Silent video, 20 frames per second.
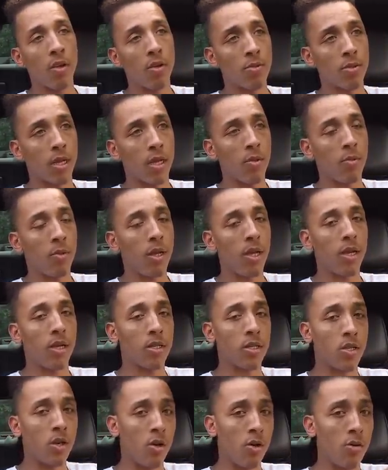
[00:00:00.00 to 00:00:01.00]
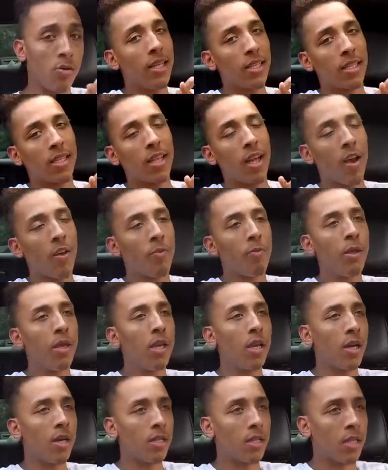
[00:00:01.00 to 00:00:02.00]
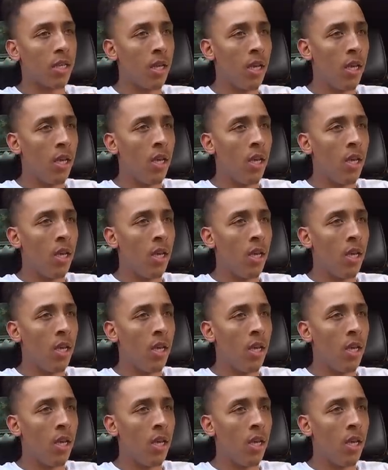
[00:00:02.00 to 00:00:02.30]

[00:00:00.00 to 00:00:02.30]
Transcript: You know what I'm saying? And we here. So it's tough because